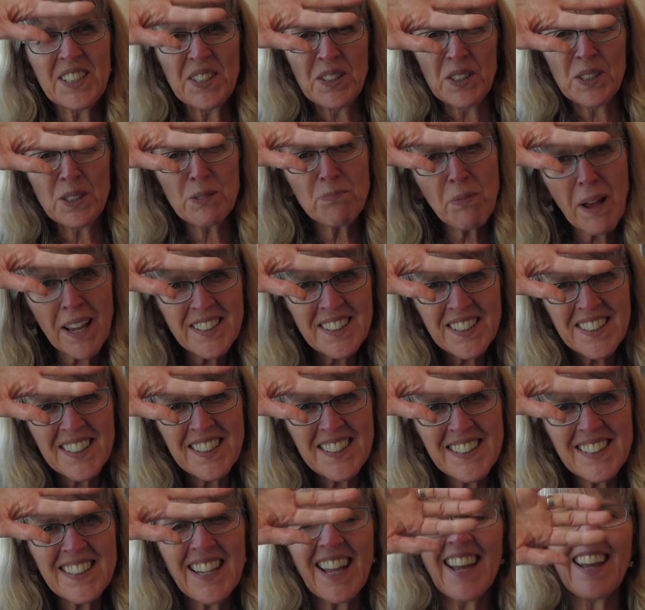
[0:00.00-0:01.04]
in the
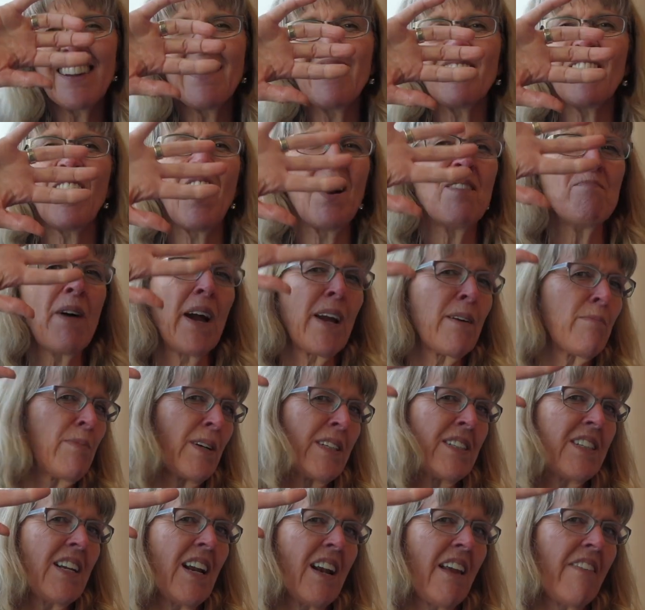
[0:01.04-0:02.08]
spaces, and I make a
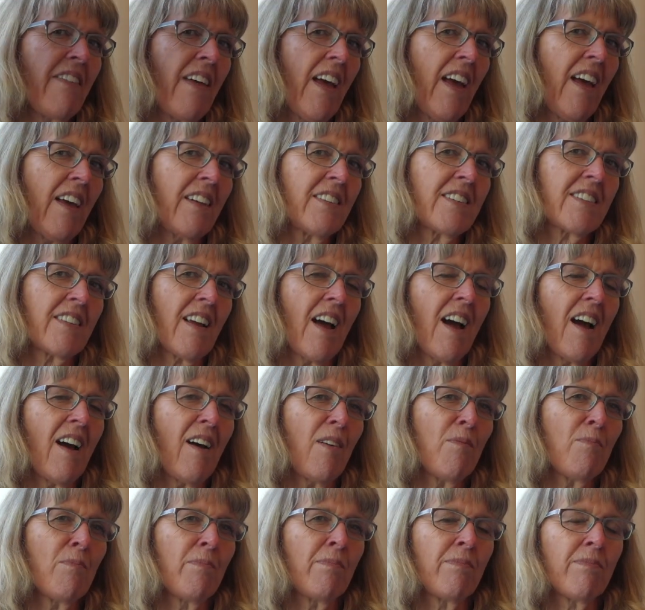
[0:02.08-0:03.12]
big deal of that.
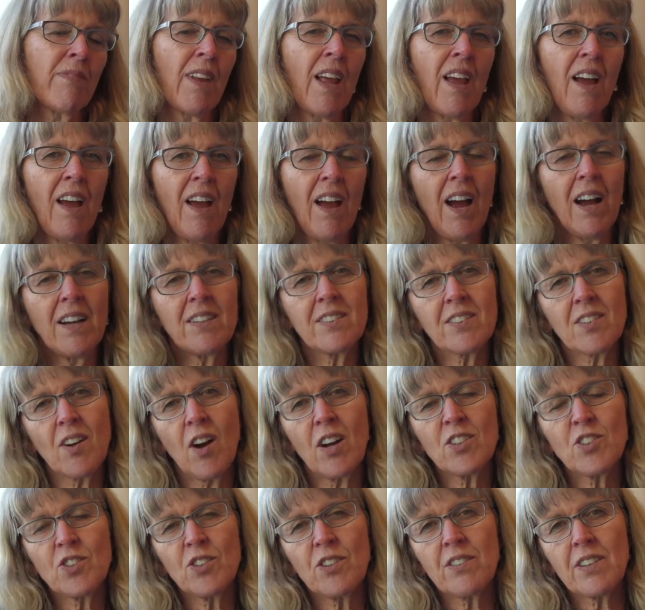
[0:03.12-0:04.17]
So
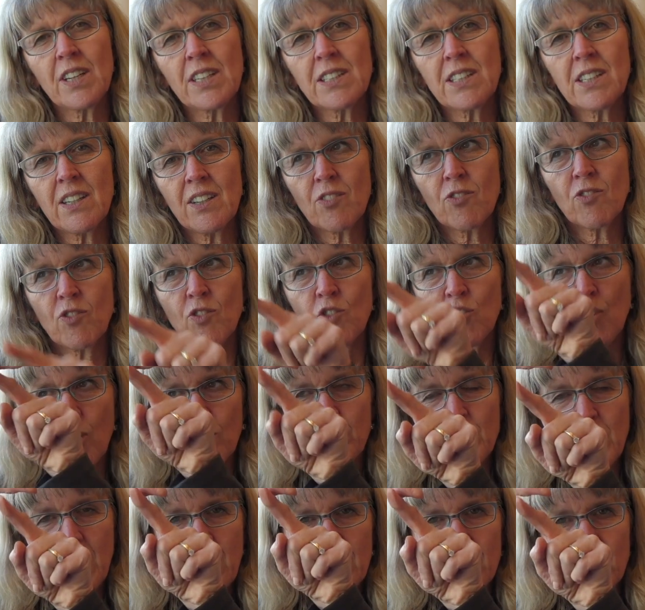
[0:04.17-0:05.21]
I do things like
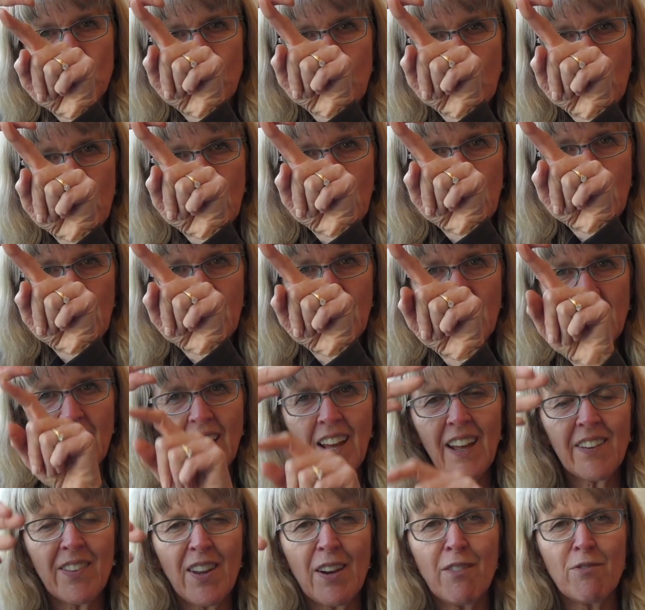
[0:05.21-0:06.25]
drop down D,
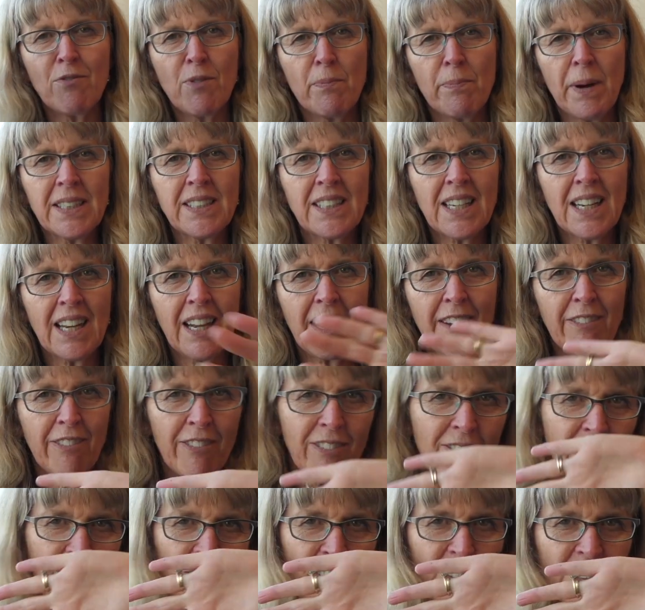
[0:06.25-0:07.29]
and then bass clef
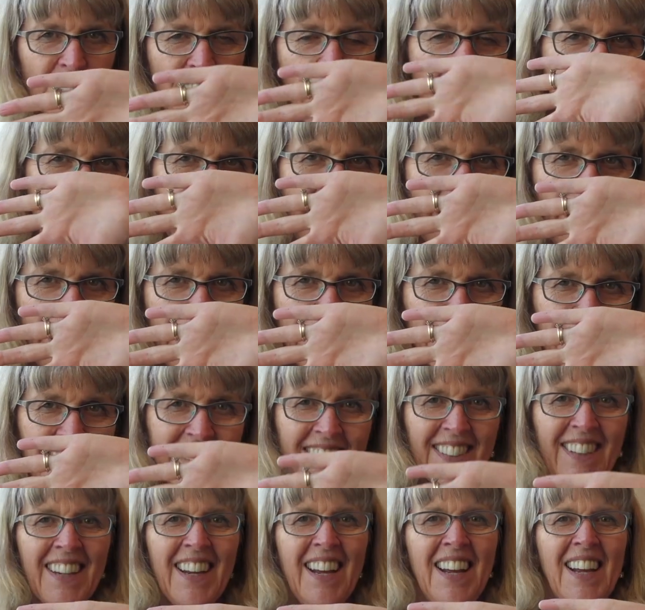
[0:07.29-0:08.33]
with this other
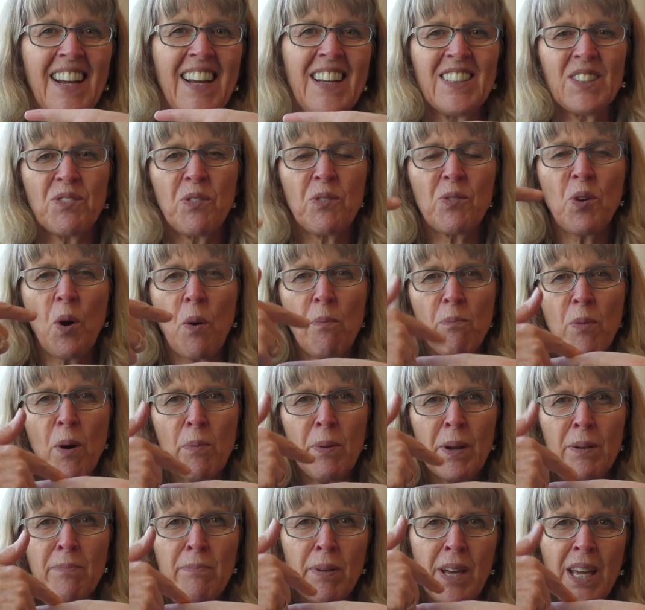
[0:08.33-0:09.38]
hand. So we've got
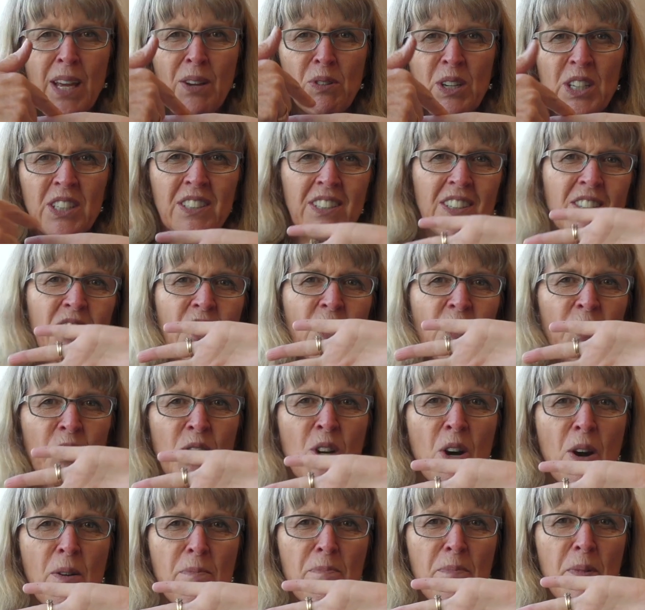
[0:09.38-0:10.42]
bobbing B, which sits on
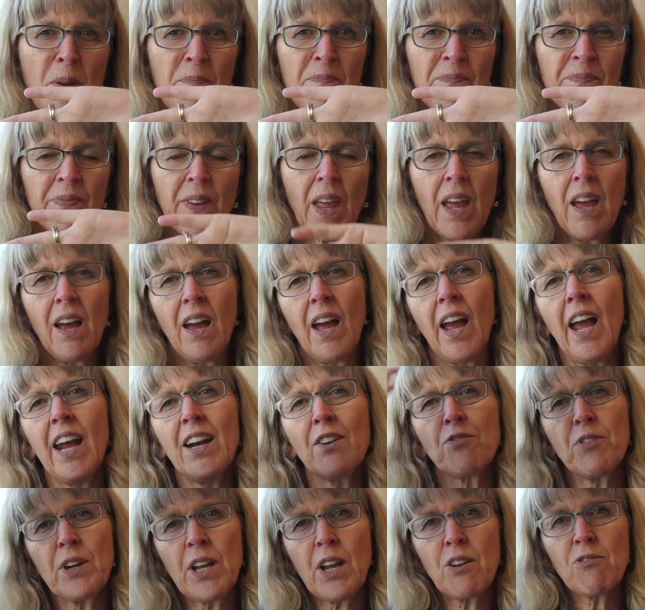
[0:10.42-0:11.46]
top. And
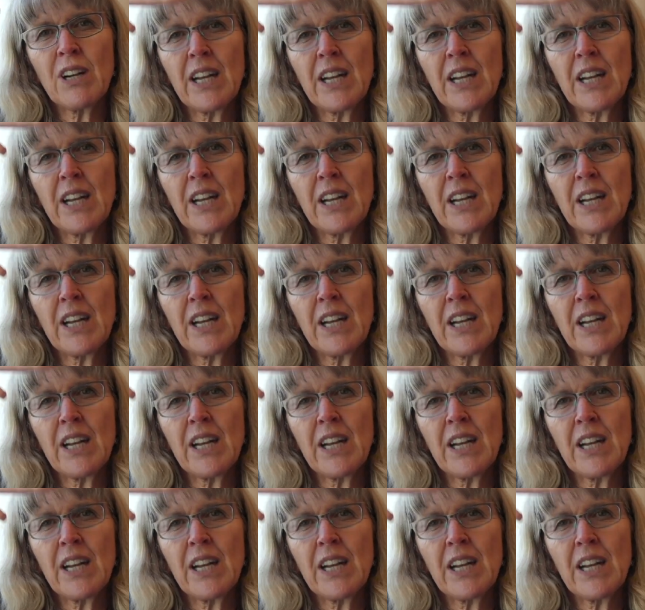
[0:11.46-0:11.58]
if we get